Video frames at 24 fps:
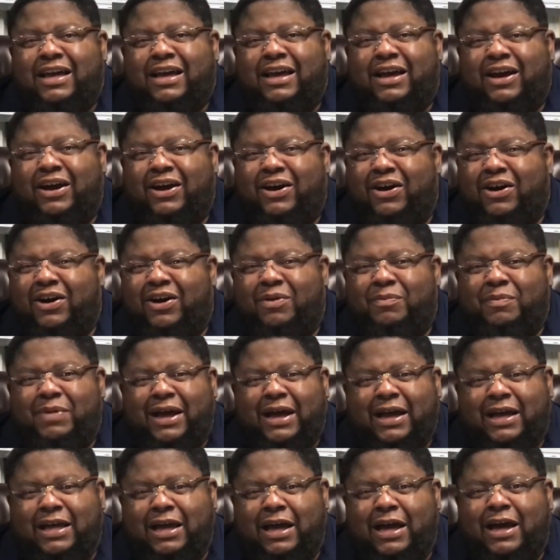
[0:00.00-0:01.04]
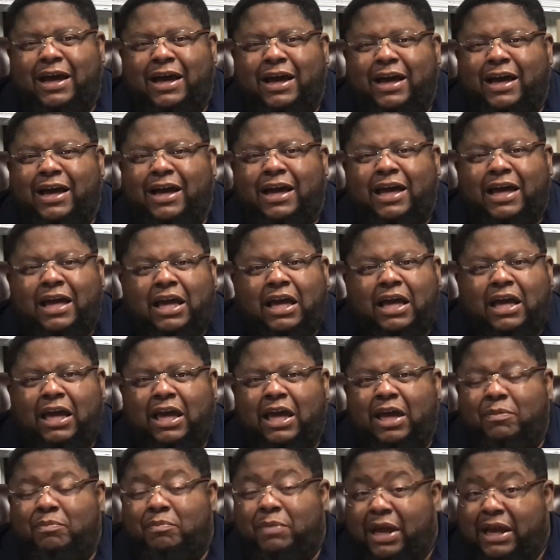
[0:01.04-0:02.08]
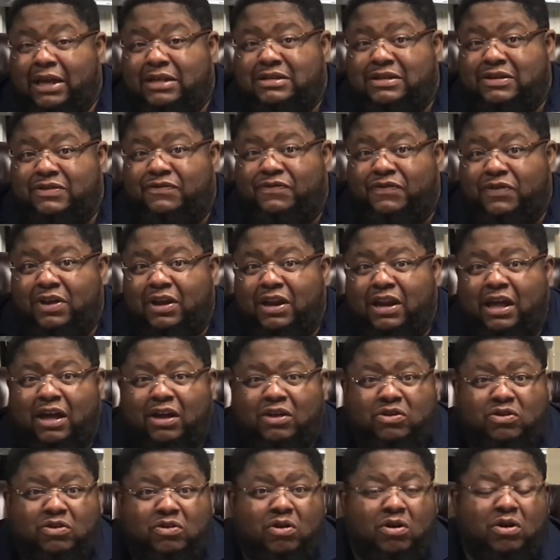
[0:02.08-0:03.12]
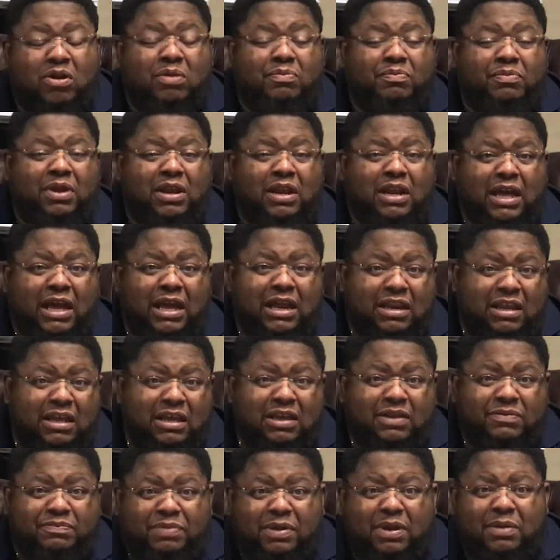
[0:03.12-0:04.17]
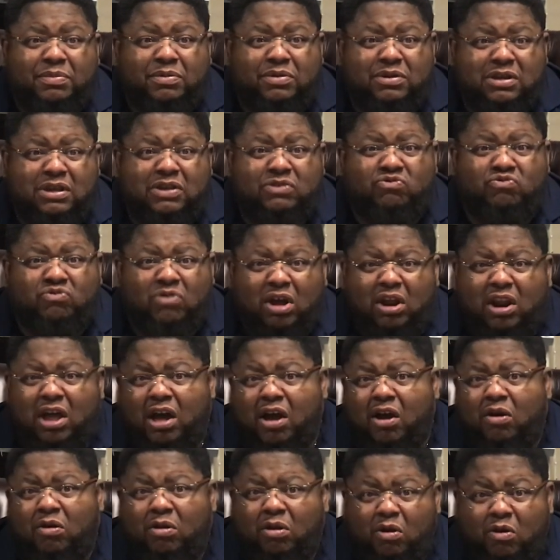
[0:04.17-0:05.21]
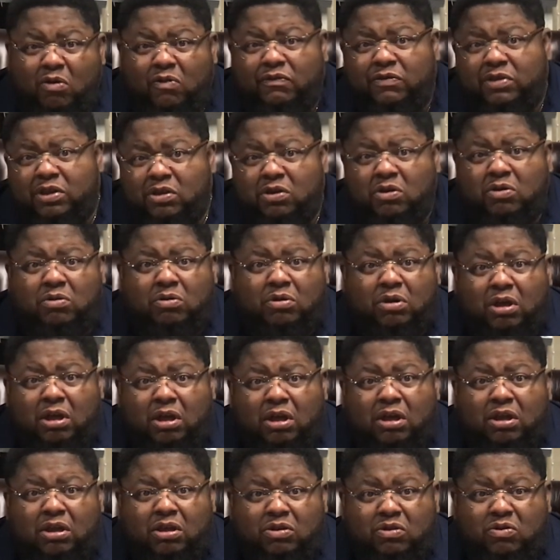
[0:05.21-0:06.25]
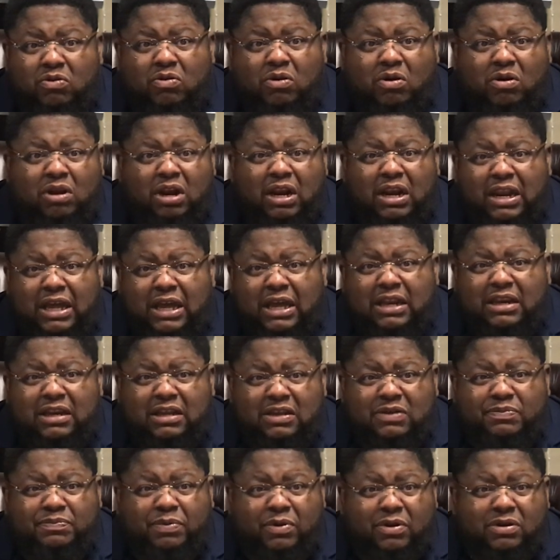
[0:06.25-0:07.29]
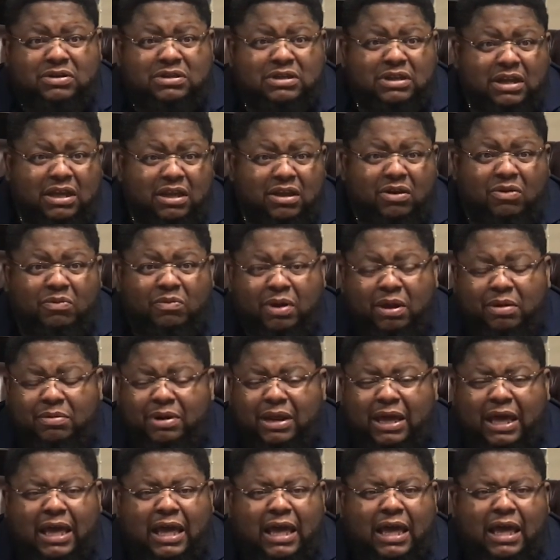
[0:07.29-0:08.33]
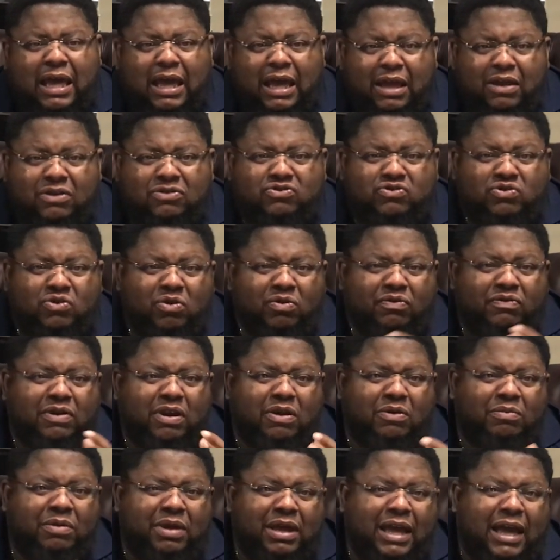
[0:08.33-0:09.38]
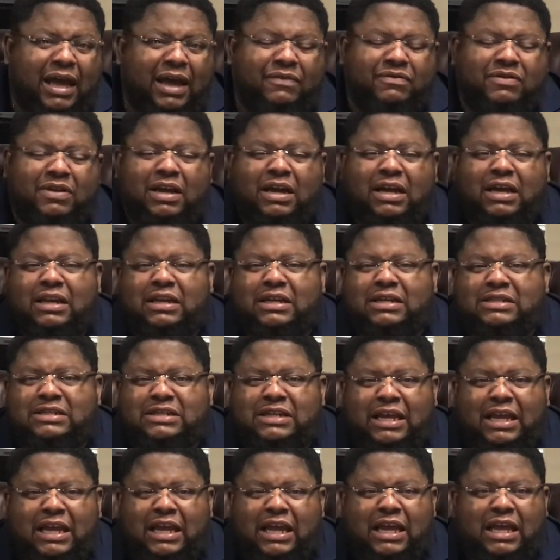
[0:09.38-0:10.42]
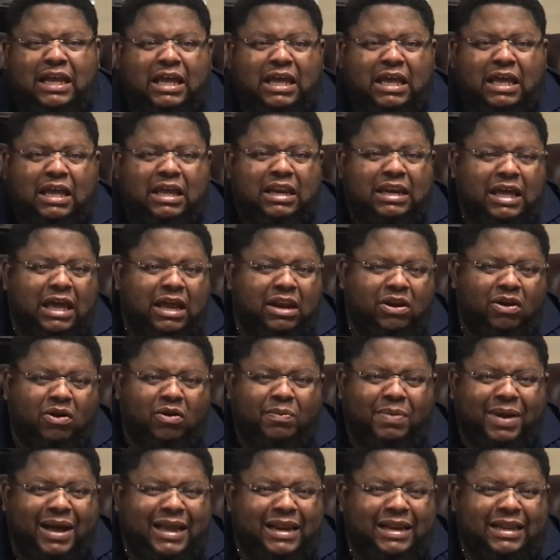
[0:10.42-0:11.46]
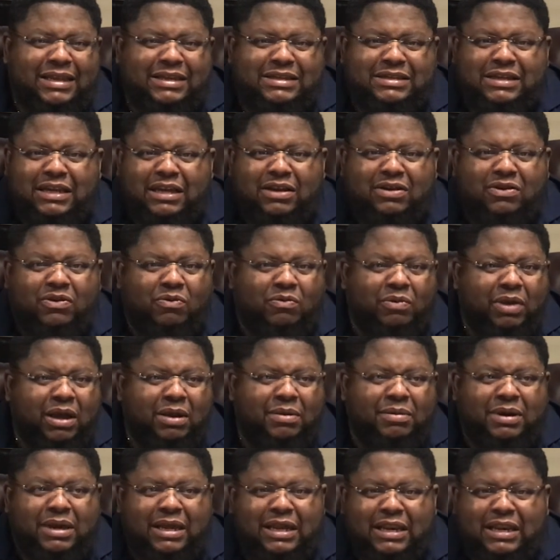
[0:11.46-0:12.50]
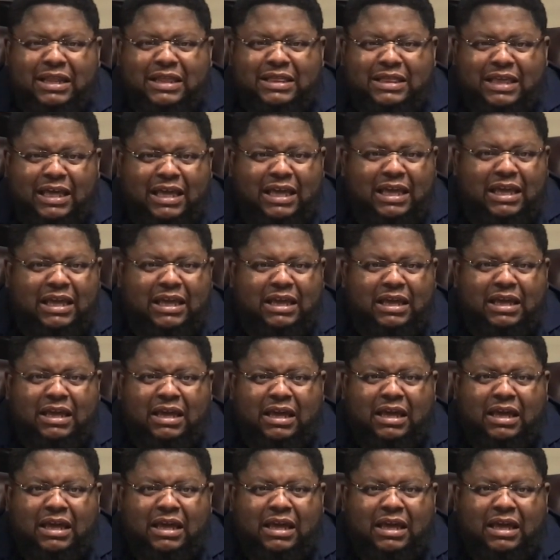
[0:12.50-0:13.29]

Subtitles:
oh my God, it makes us feel like you're going to be letting these people just run all over you. You're going to let this person get away with it. And truthfully, we have to understand that nobody is getting away with anything.